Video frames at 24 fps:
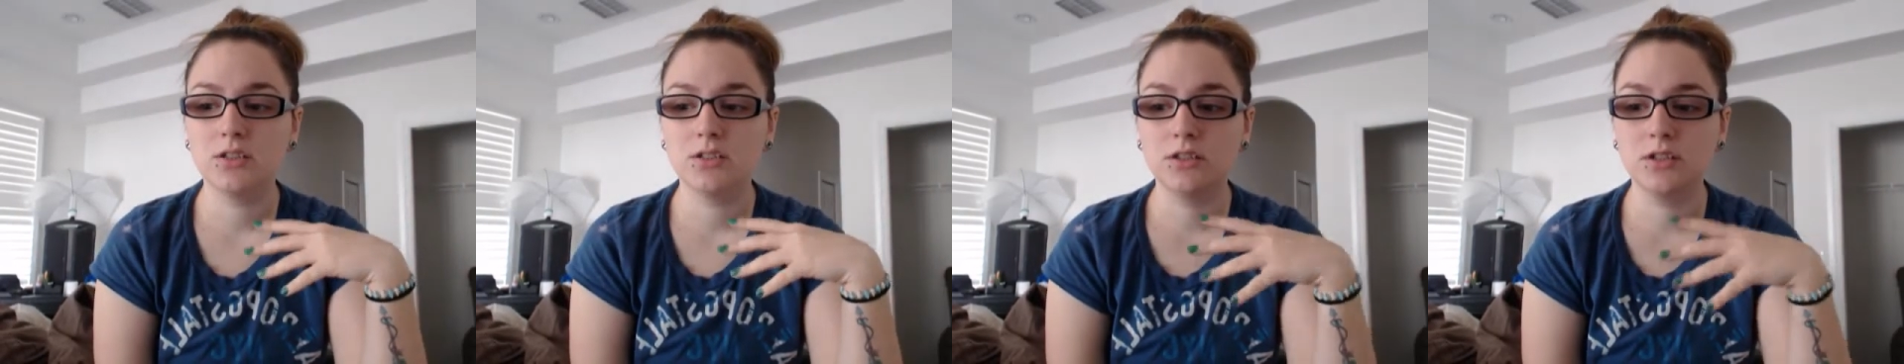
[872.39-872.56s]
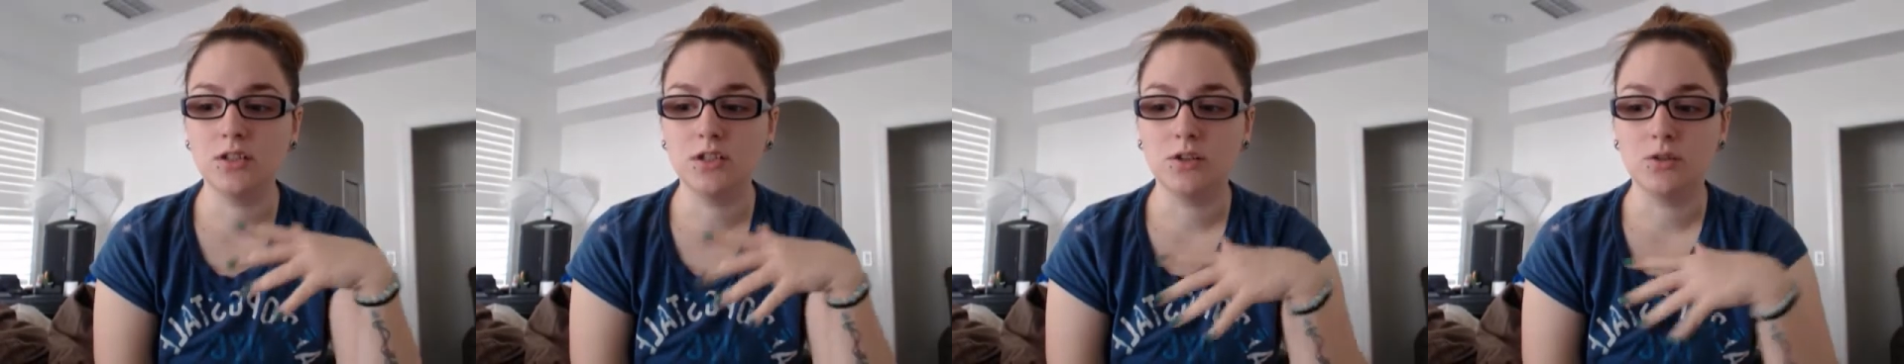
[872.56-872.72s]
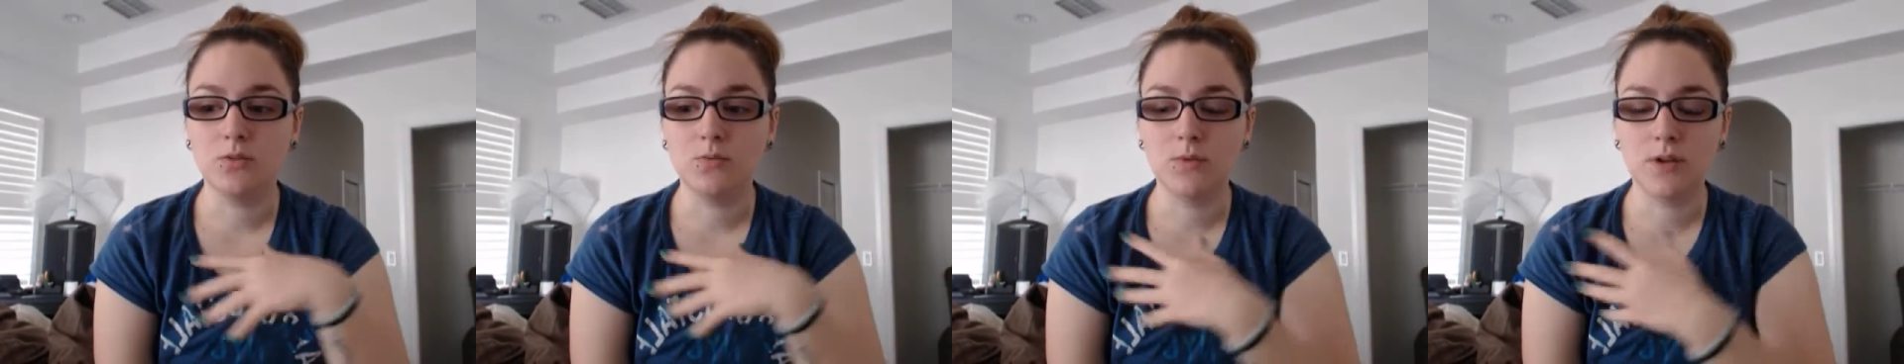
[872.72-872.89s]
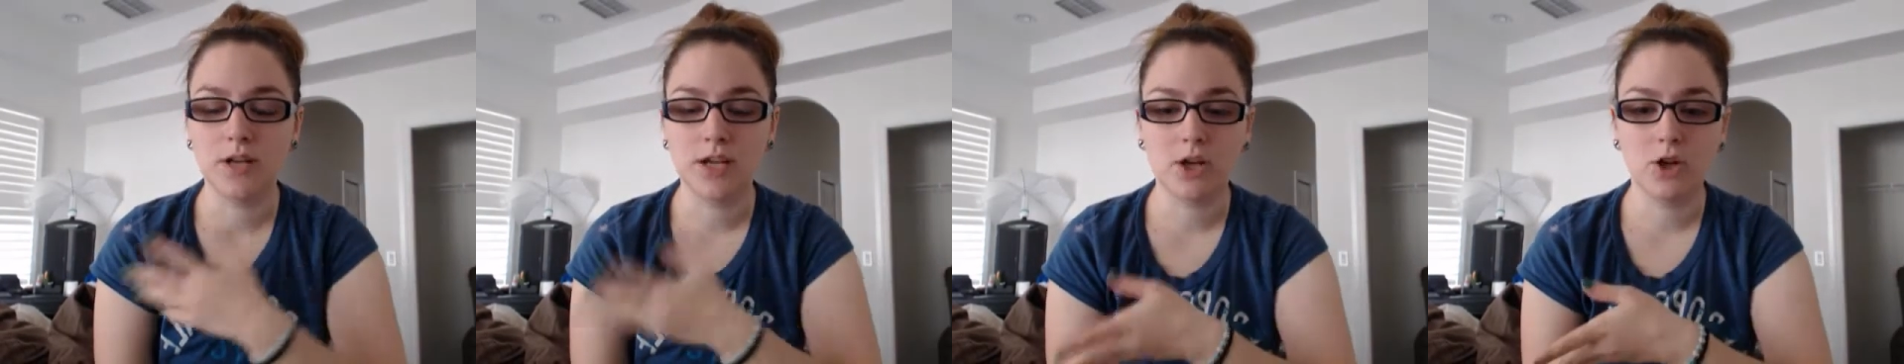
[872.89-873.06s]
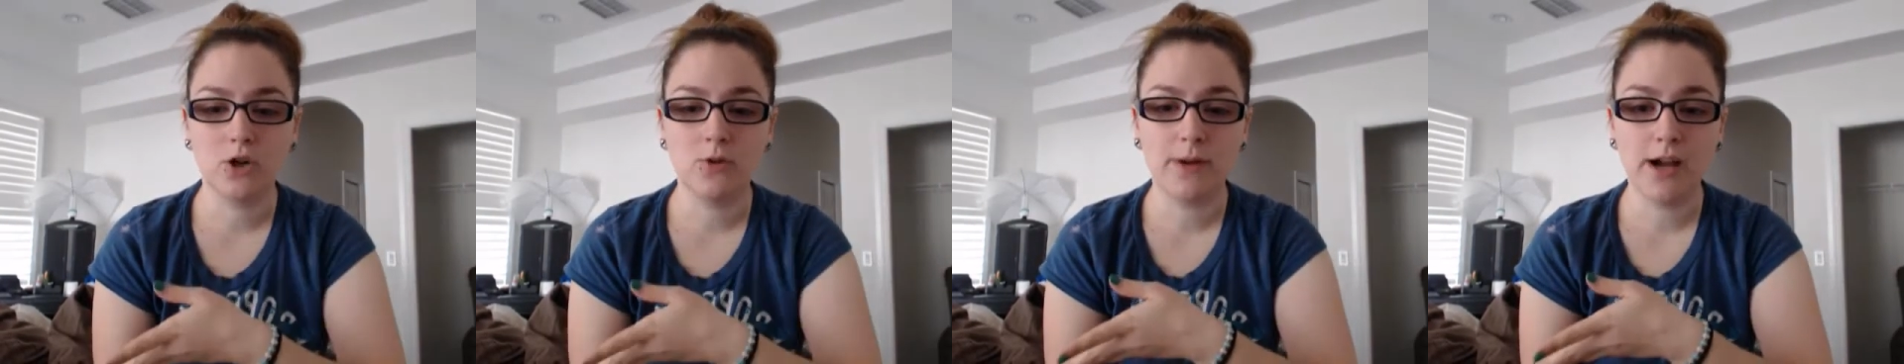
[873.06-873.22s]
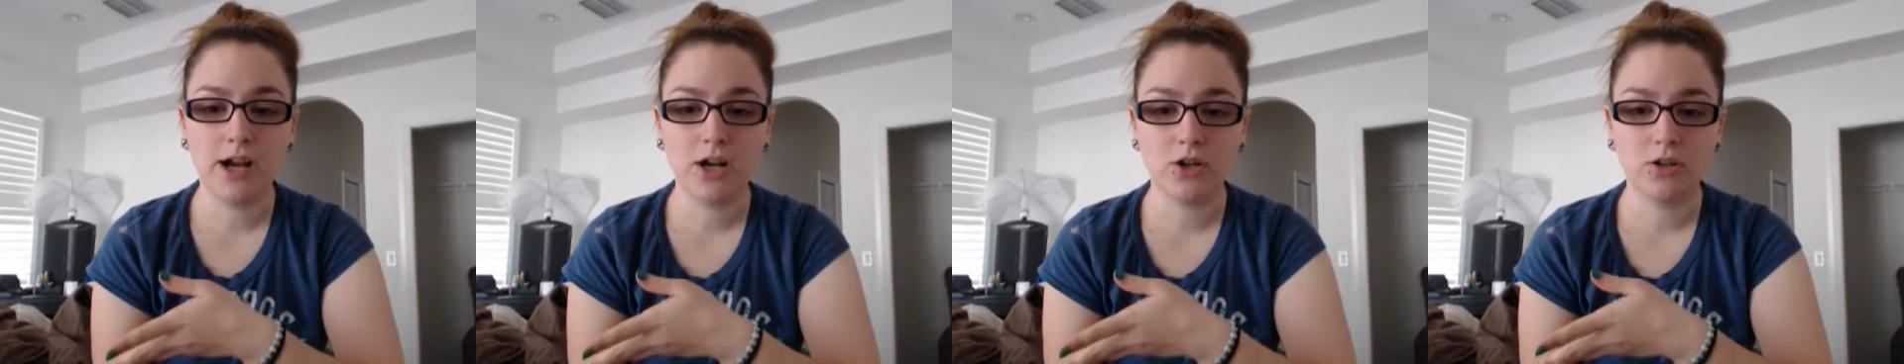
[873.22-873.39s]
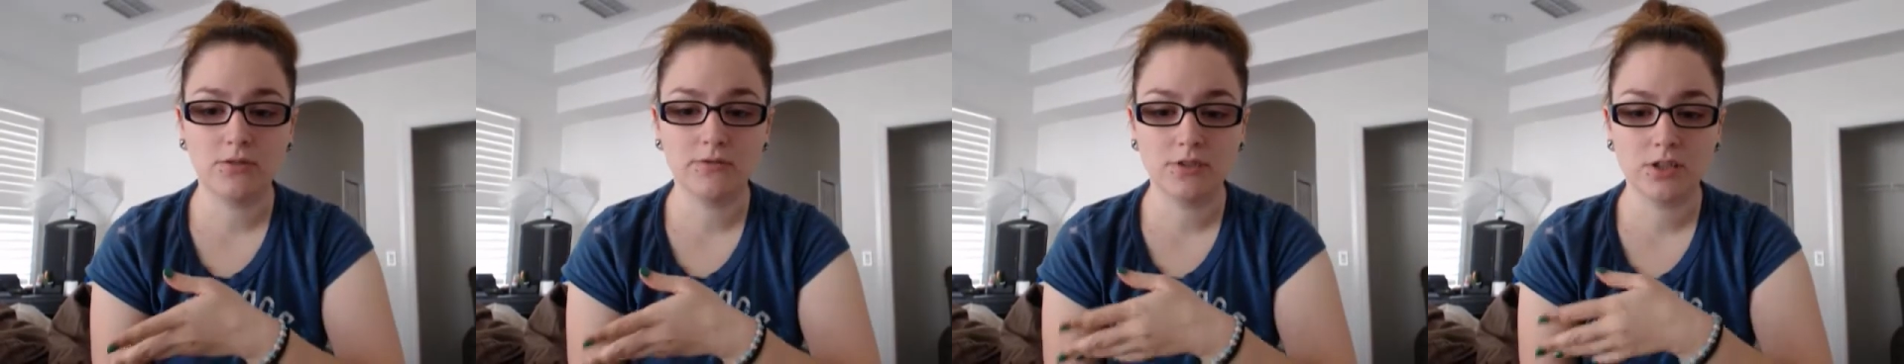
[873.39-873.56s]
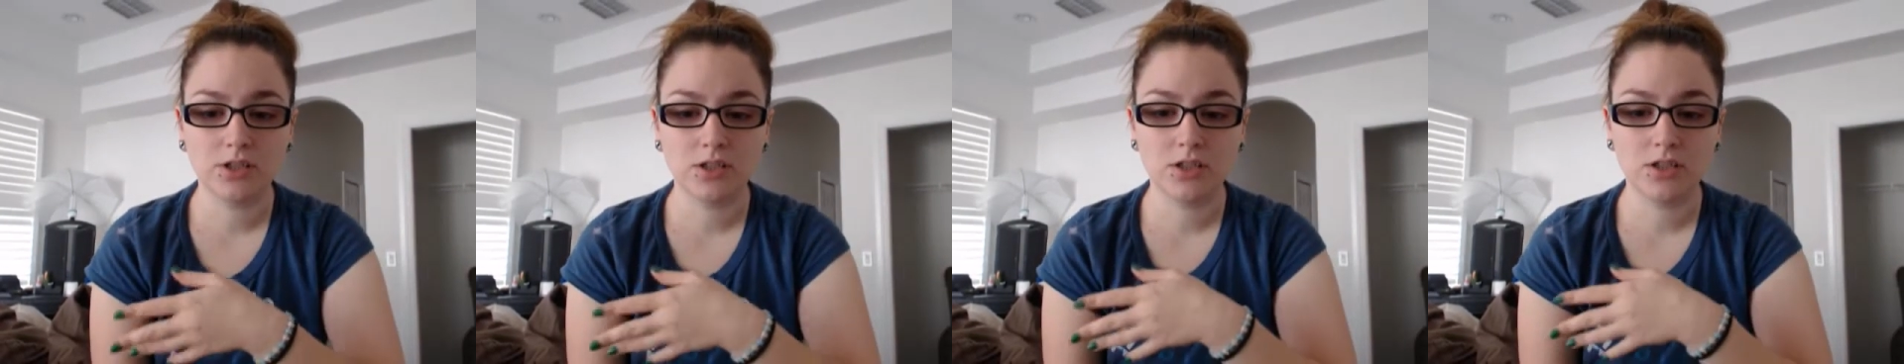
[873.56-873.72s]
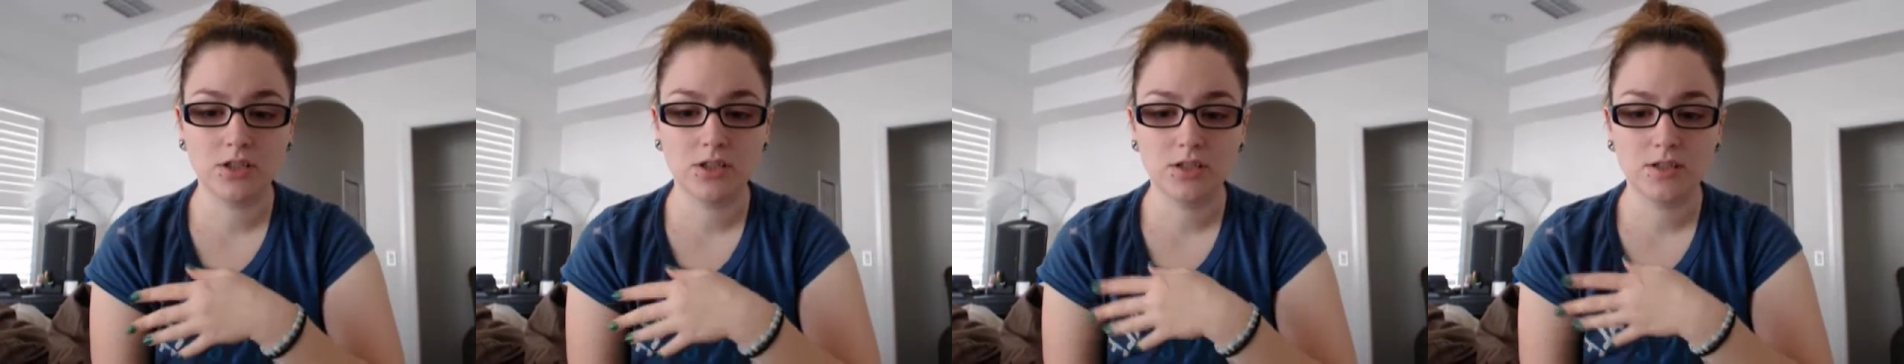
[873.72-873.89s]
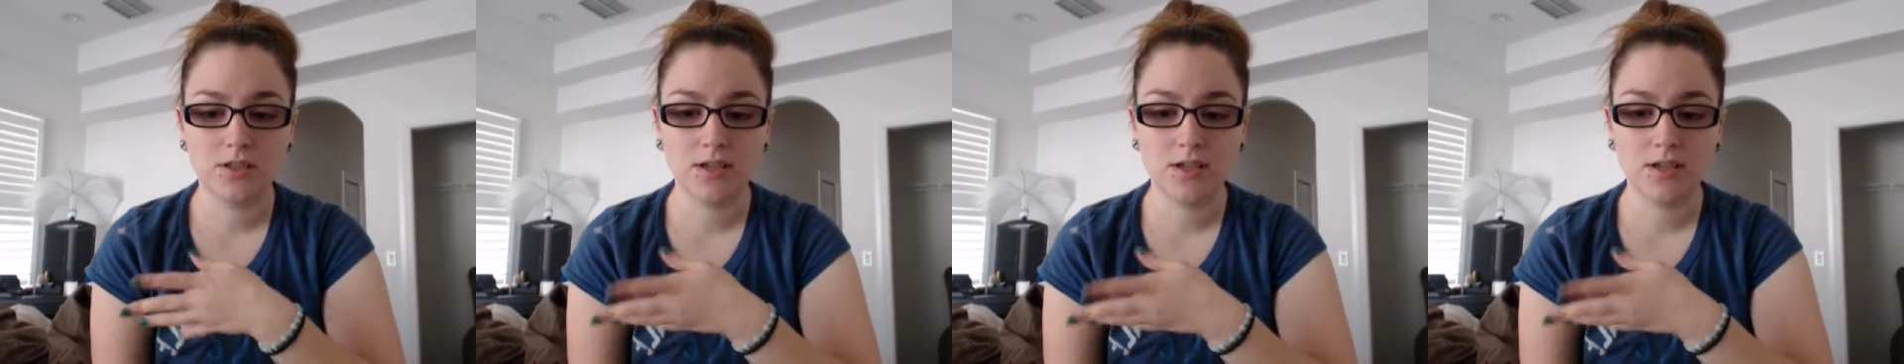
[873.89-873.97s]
you know, when I go back over